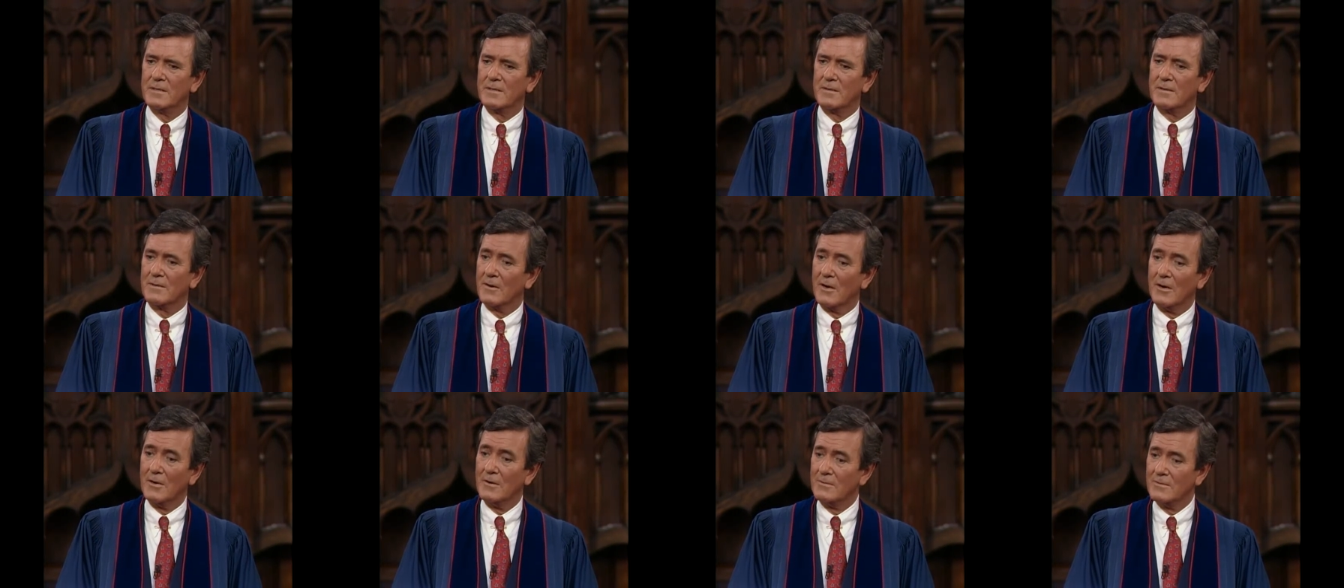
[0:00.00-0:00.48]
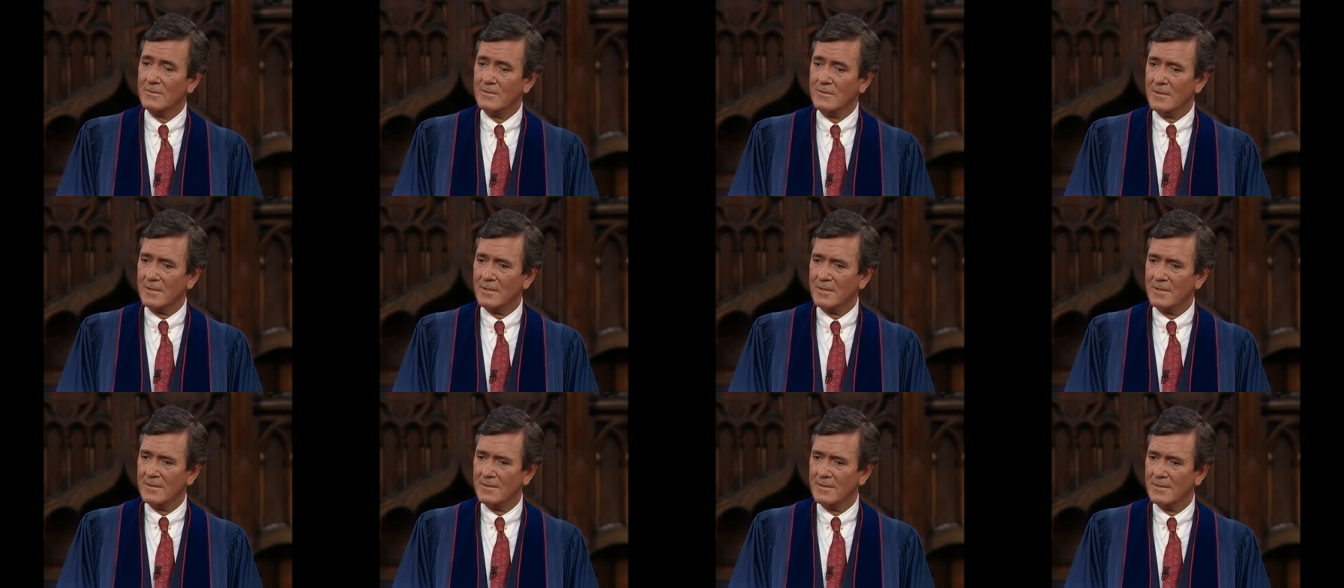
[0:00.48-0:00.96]

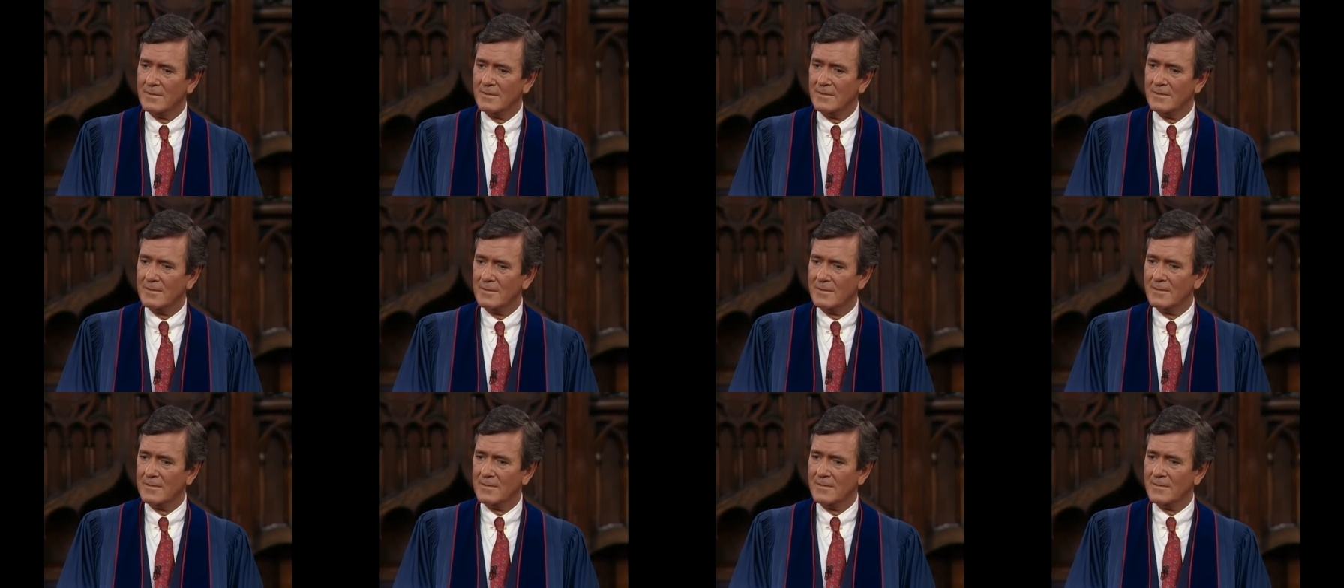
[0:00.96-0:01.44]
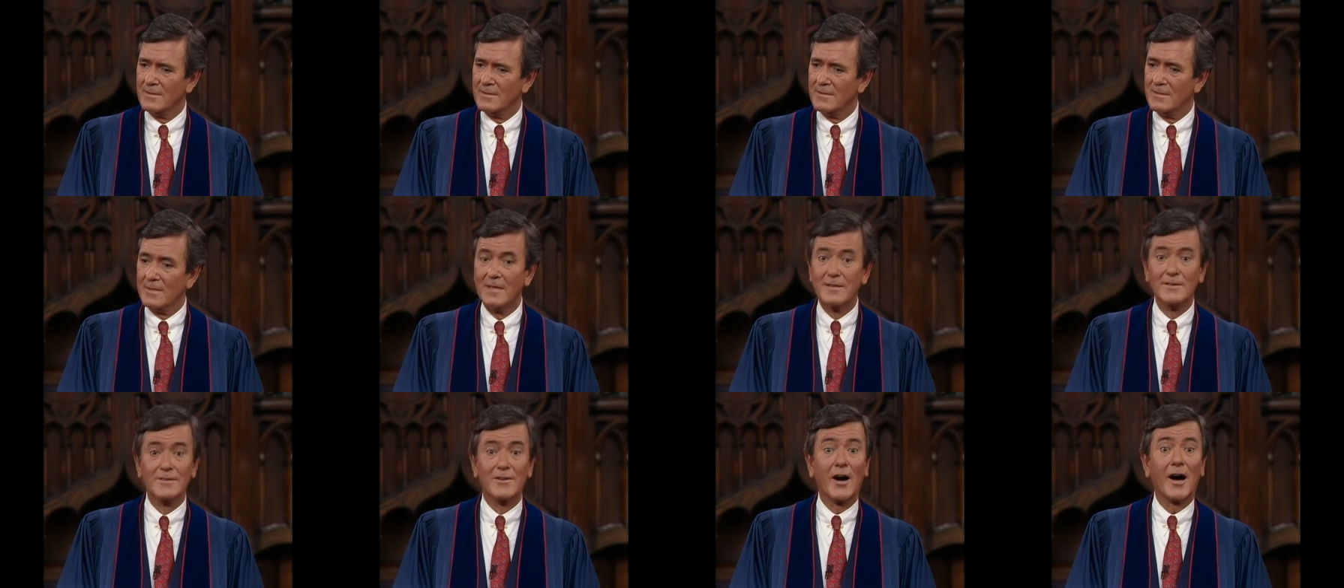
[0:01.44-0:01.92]
groaned
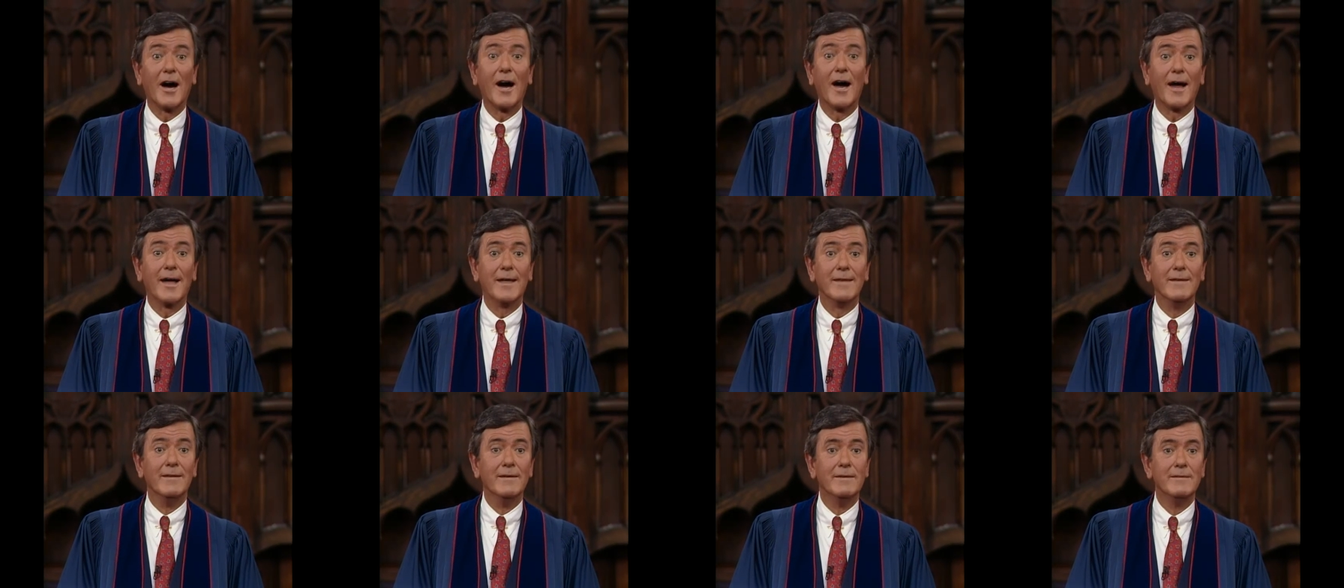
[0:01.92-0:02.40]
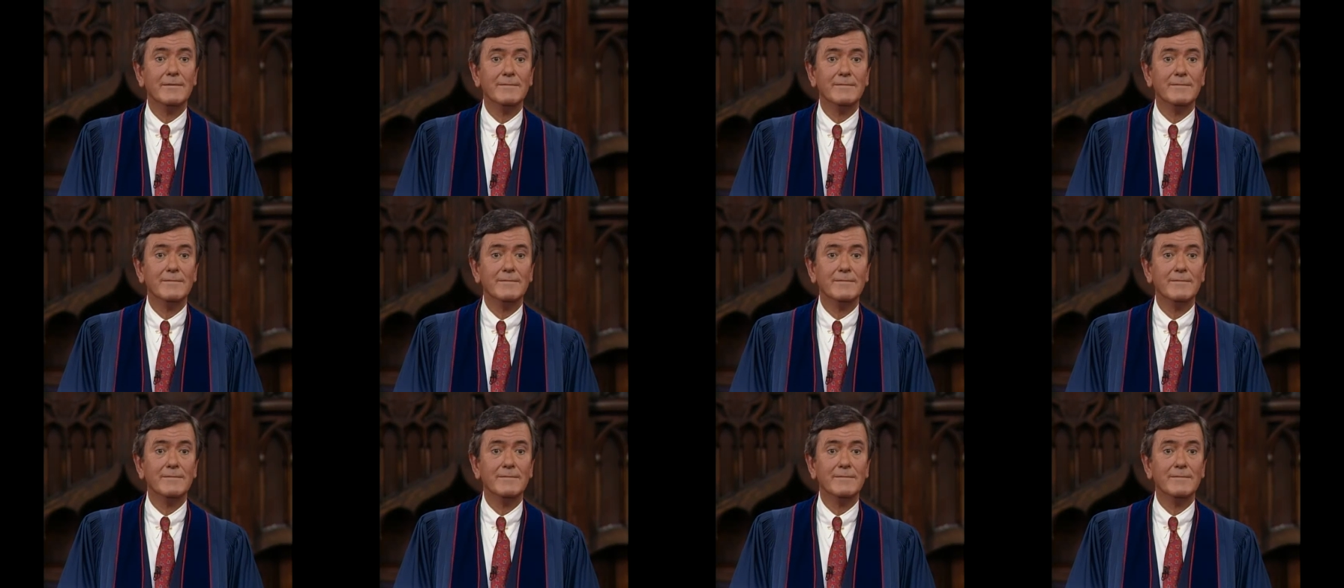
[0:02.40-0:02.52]
and died.